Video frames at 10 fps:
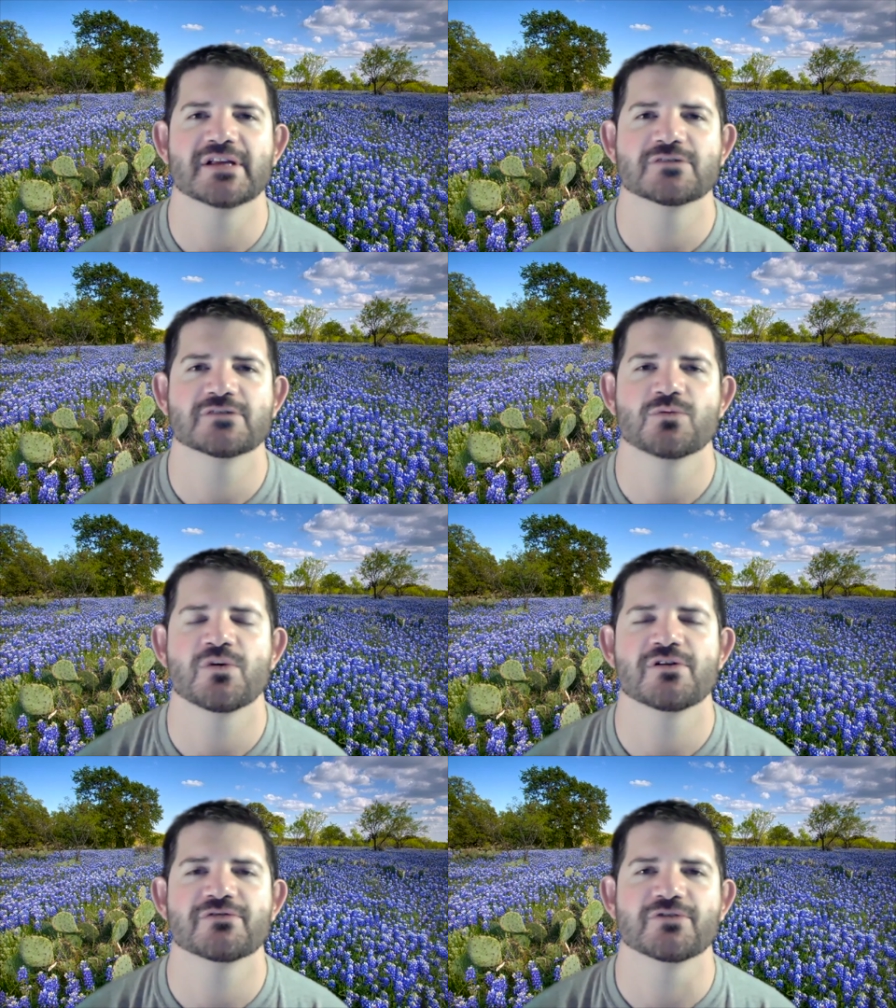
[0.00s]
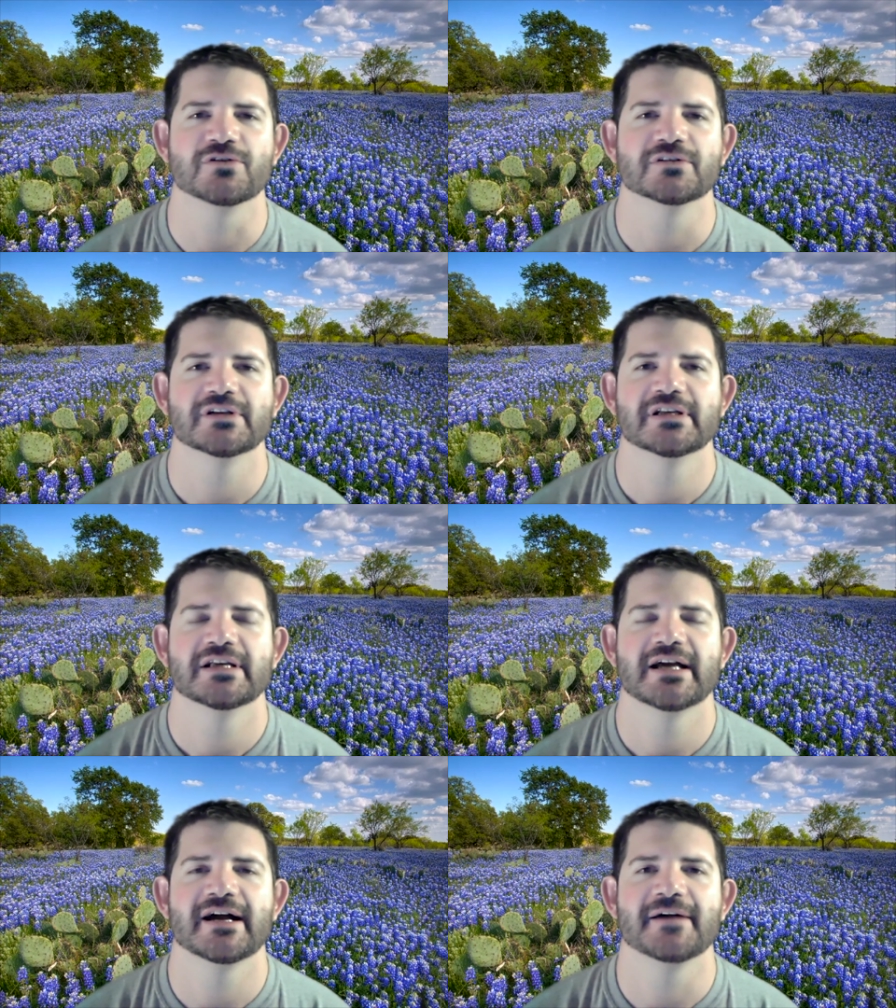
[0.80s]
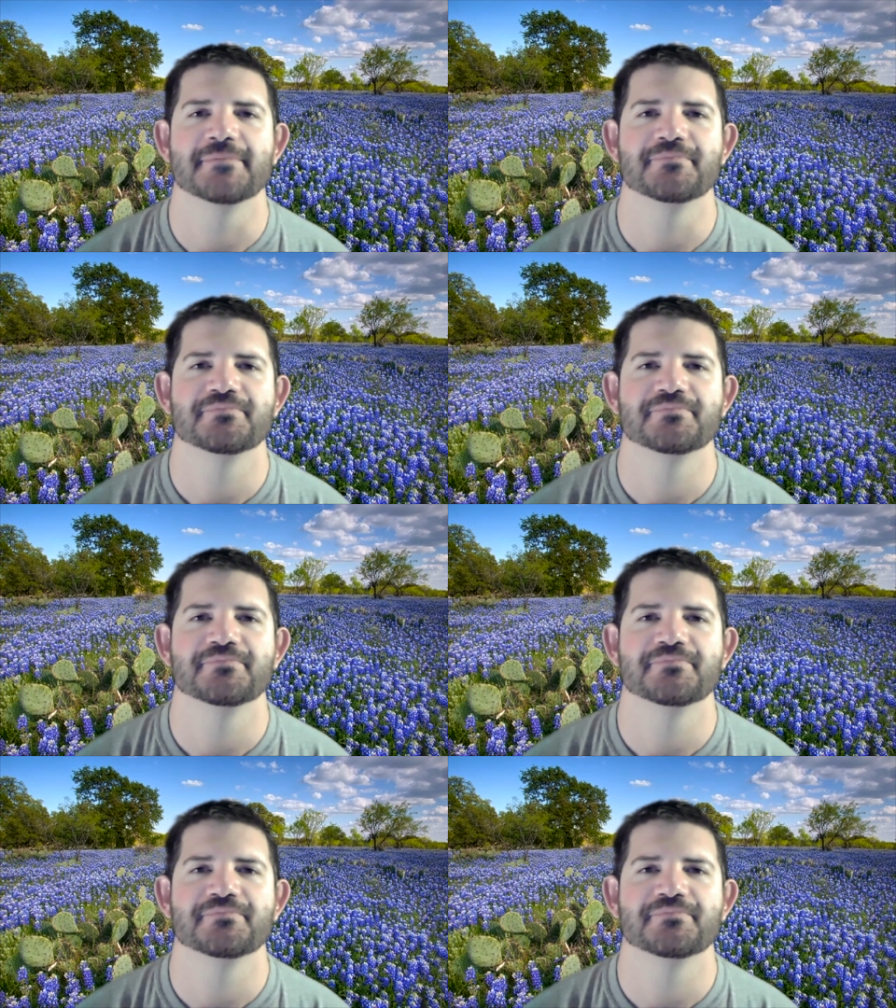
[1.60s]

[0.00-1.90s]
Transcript: That's wonderful. Um,